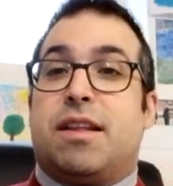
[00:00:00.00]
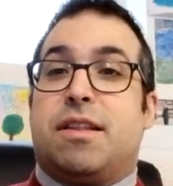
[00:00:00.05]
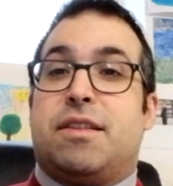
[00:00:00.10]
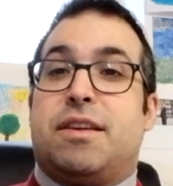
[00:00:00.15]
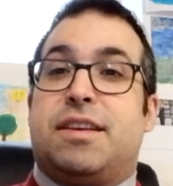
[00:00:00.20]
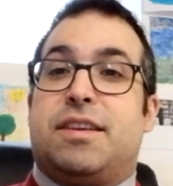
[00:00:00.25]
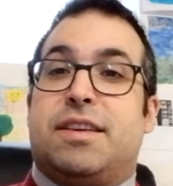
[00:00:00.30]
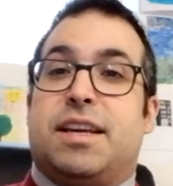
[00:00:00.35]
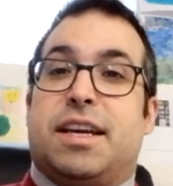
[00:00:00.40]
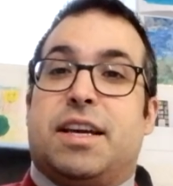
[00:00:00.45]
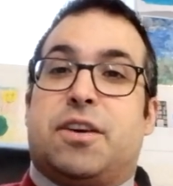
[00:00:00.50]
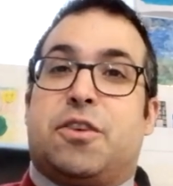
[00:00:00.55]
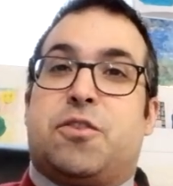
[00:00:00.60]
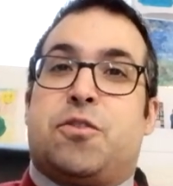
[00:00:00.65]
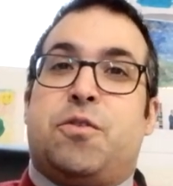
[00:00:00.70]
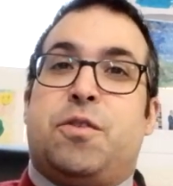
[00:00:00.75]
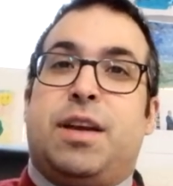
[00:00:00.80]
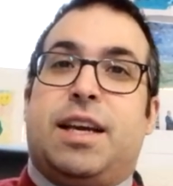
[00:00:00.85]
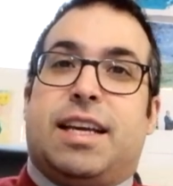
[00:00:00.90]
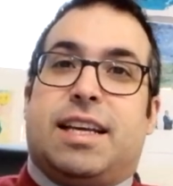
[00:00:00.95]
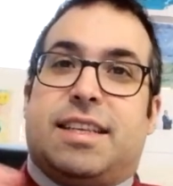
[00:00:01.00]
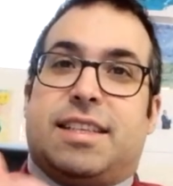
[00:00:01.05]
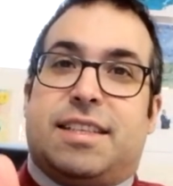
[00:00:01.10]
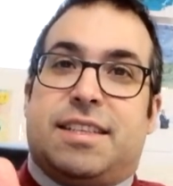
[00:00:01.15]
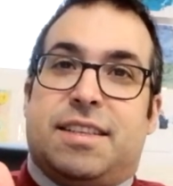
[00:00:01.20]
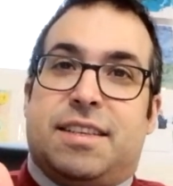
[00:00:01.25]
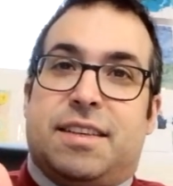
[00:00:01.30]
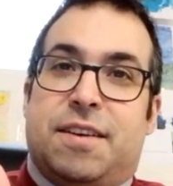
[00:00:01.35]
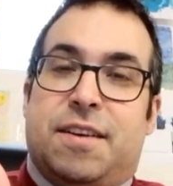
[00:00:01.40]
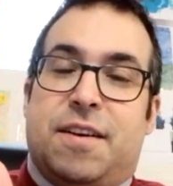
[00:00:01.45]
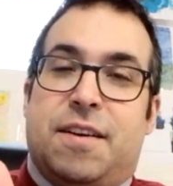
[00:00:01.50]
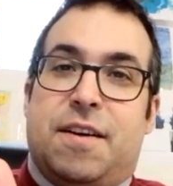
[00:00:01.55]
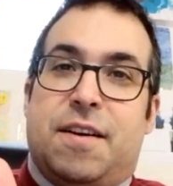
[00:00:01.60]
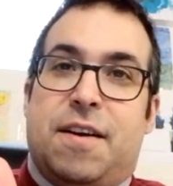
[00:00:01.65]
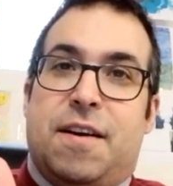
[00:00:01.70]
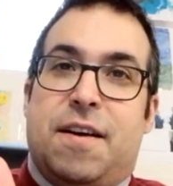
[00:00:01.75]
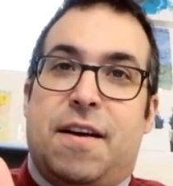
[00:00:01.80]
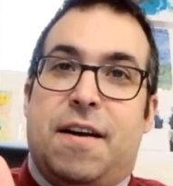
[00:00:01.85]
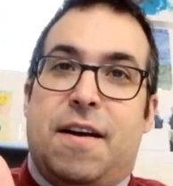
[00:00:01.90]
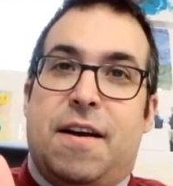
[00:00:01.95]
this increase,
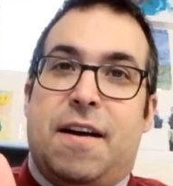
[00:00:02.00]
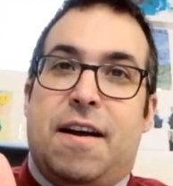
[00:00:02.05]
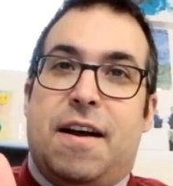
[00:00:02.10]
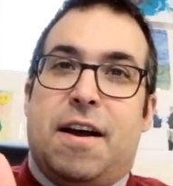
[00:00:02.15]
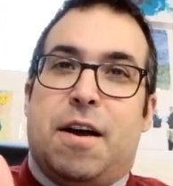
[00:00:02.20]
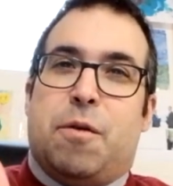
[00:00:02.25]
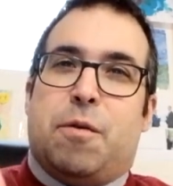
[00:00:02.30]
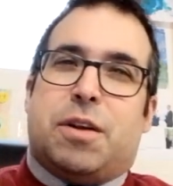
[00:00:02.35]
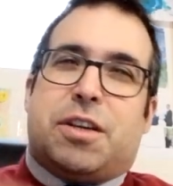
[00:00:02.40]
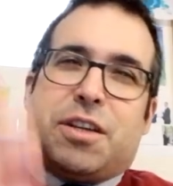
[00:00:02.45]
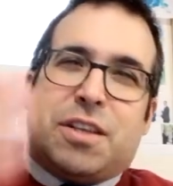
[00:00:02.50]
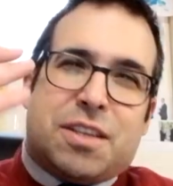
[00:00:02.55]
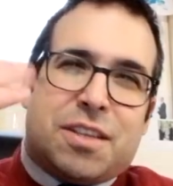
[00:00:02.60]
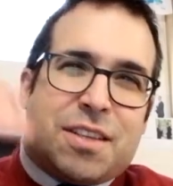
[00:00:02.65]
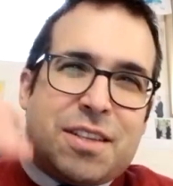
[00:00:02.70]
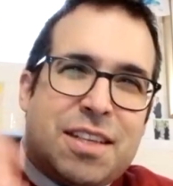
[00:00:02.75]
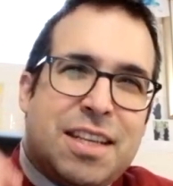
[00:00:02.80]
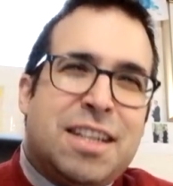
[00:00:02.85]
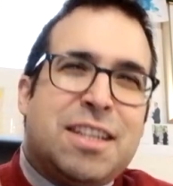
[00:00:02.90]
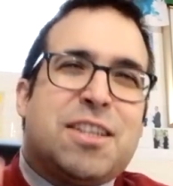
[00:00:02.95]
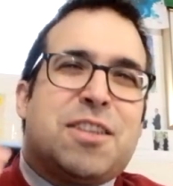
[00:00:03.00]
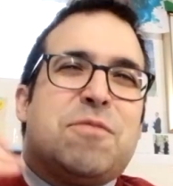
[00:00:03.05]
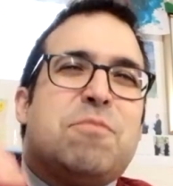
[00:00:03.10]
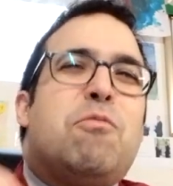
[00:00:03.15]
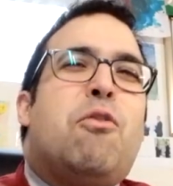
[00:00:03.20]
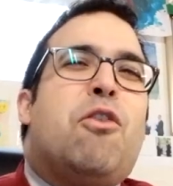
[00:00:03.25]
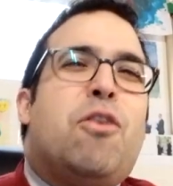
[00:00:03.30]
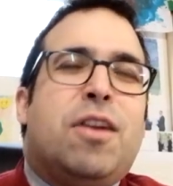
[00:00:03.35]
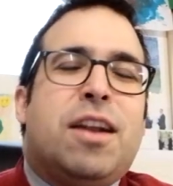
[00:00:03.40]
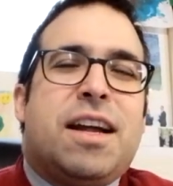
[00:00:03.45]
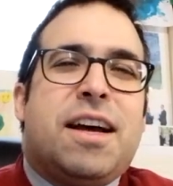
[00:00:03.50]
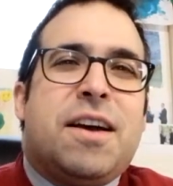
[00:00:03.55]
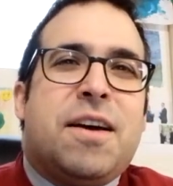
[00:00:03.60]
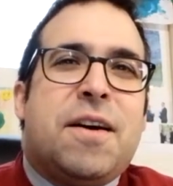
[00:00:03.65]
which is still smaller